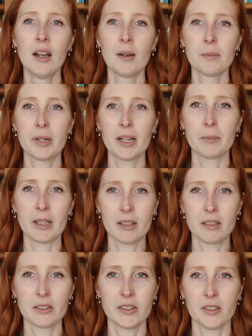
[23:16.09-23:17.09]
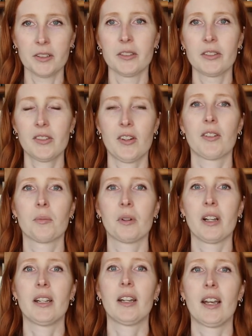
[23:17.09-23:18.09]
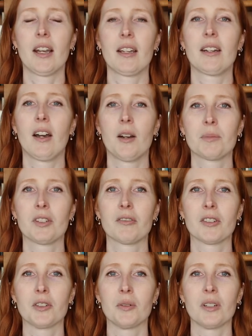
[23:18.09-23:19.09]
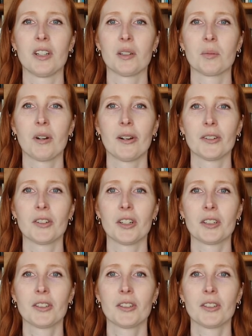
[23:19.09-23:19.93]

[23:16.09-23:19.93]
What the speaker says: but my little serial starter brain had hopped over to another project,